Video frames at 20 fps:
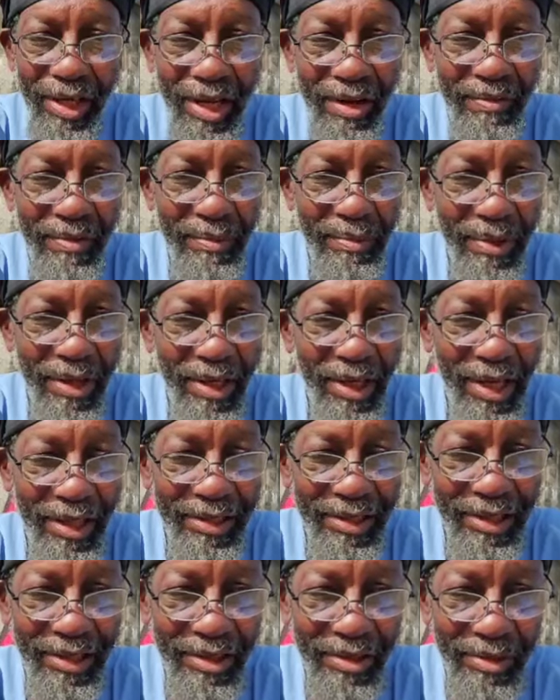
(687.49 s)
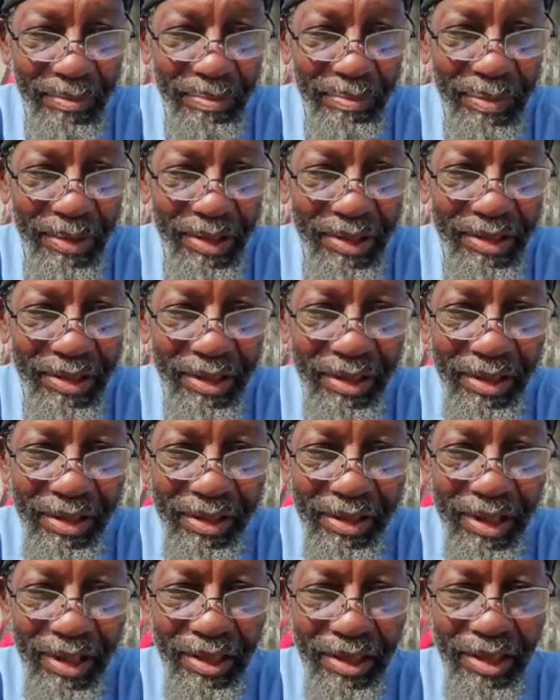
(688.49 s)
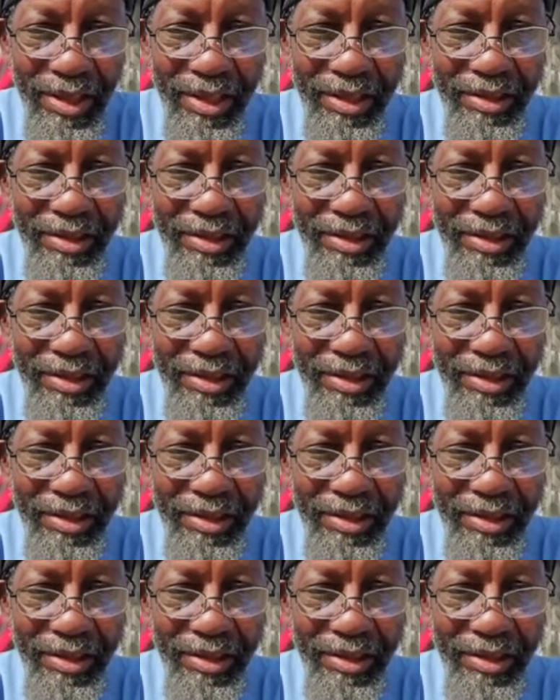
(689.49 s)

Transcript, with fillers: Everybody has a little piece of the thing